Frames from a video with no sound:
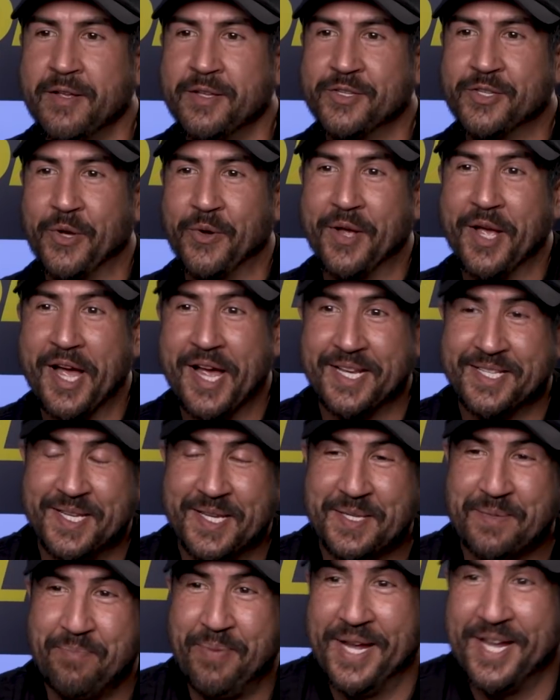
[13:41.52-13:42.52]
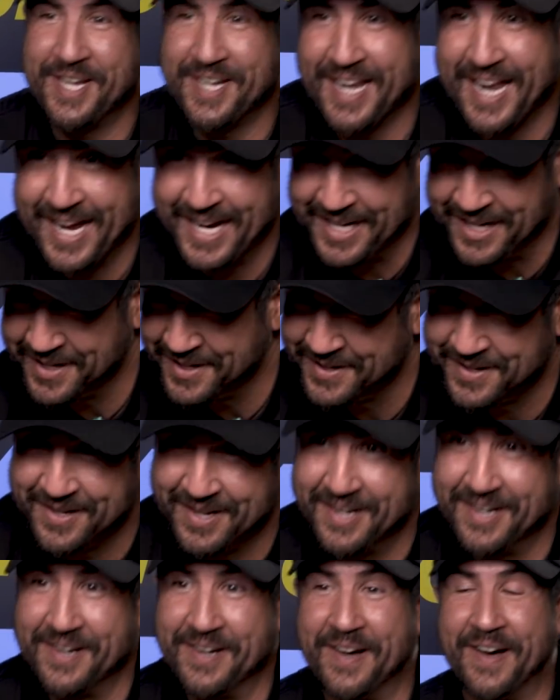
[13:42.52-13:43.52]
So guys, it's been like,
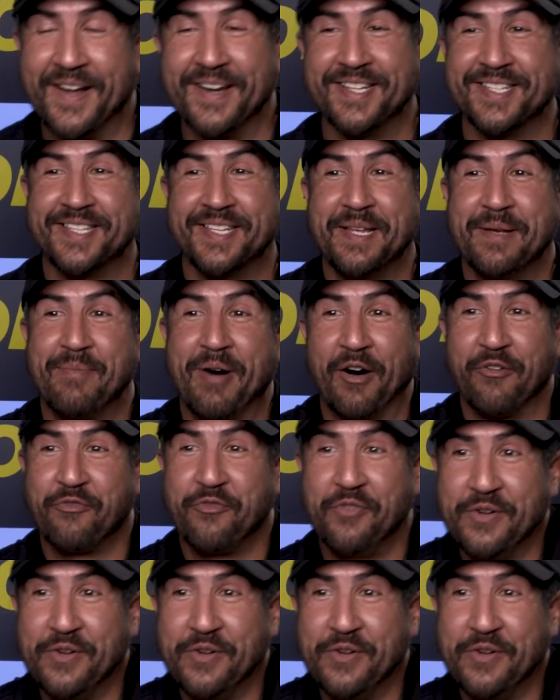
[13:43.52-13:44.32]
honestly, about